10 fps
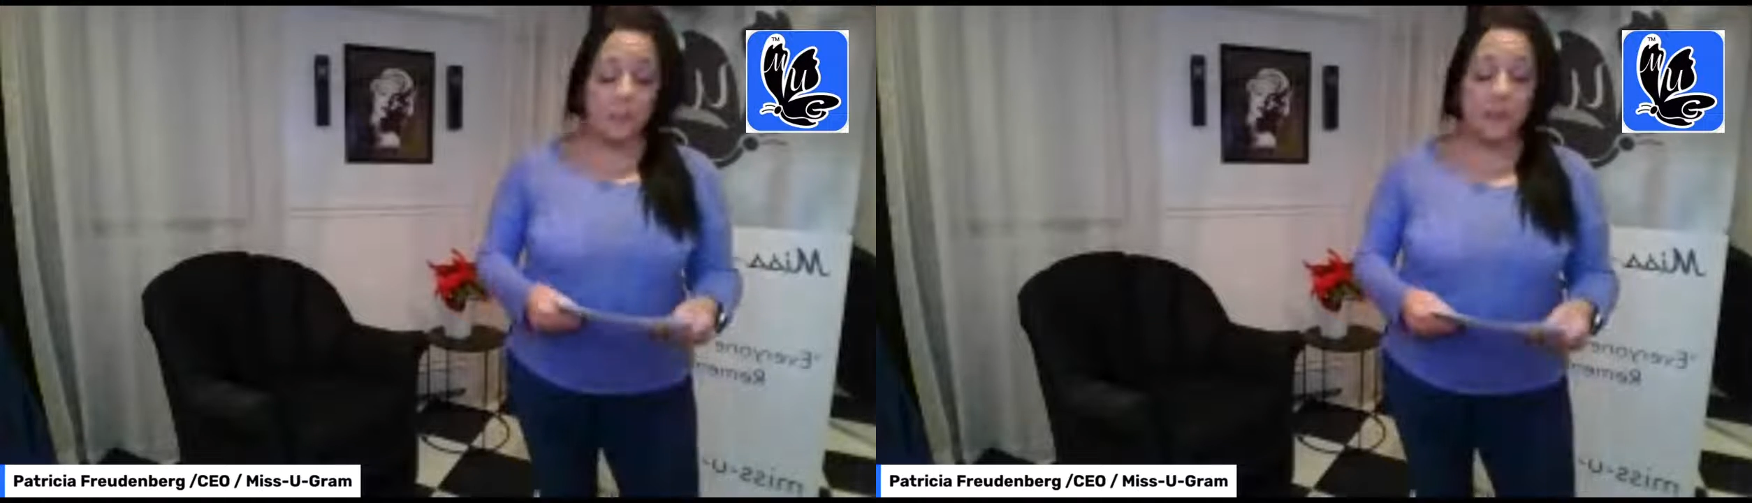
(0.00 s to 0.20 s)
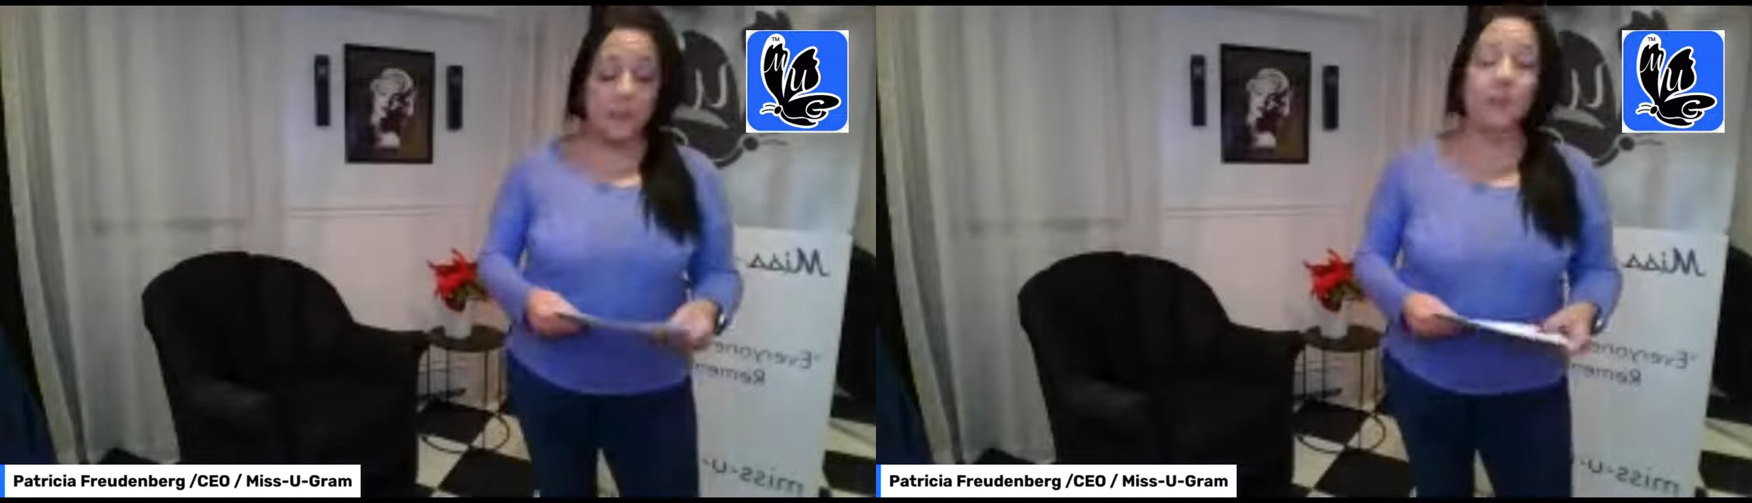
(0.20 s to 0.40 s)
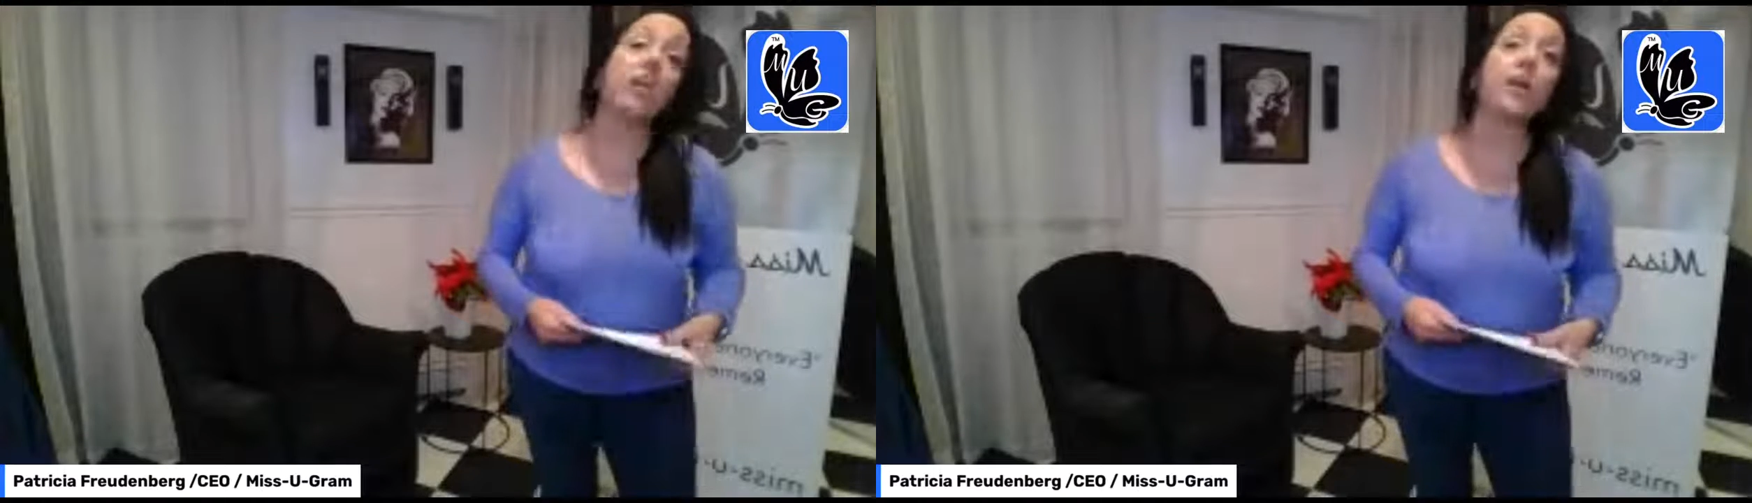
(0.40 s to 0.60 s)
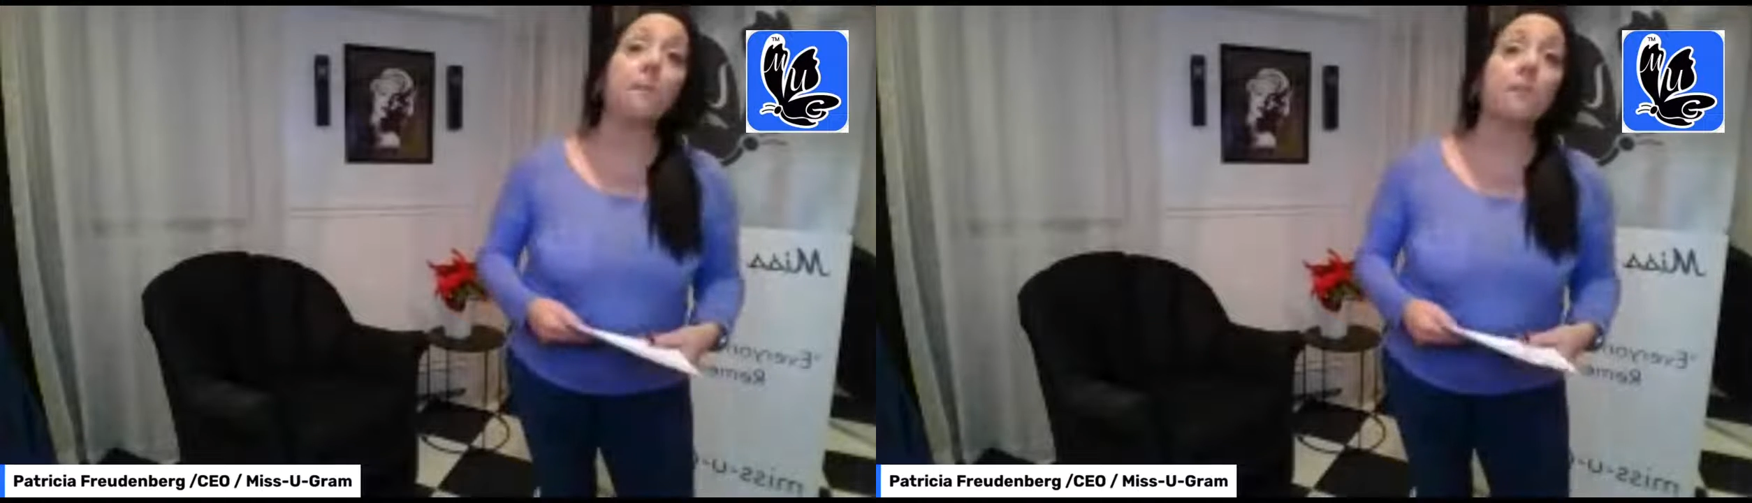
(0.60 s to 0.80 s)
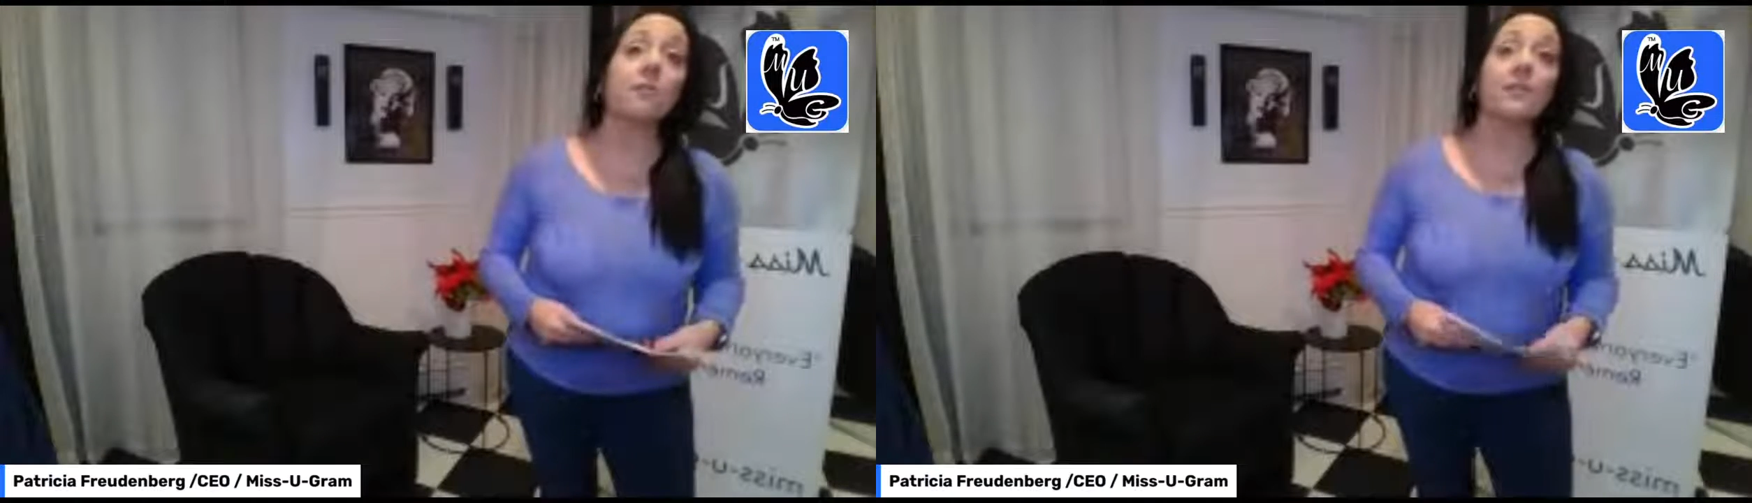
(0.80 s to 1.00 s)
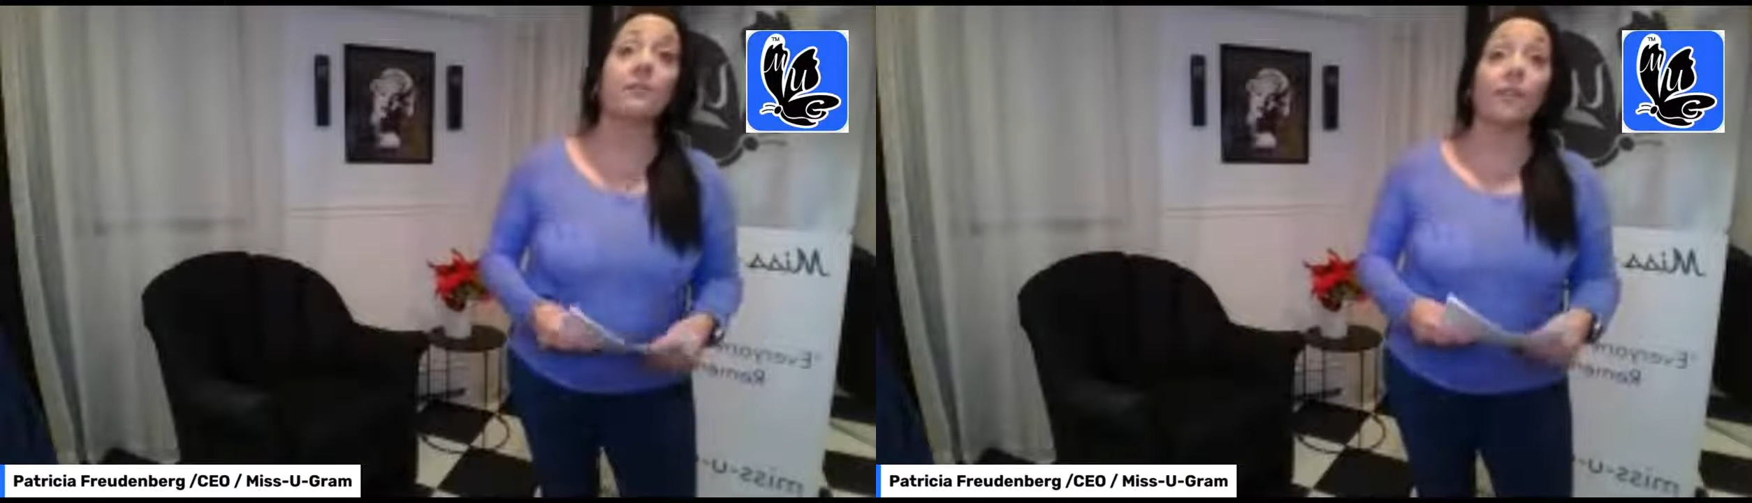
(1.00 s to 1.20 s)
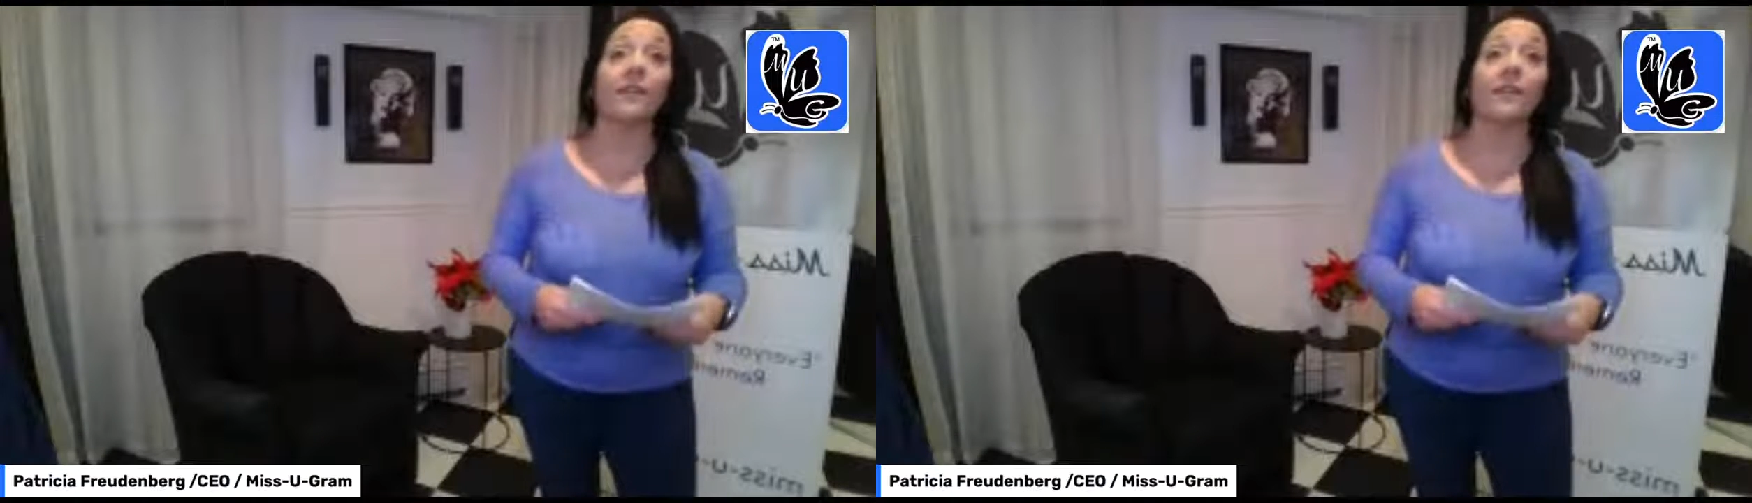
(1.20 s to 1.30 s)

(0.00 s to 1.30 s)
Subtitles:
to be the chairperson for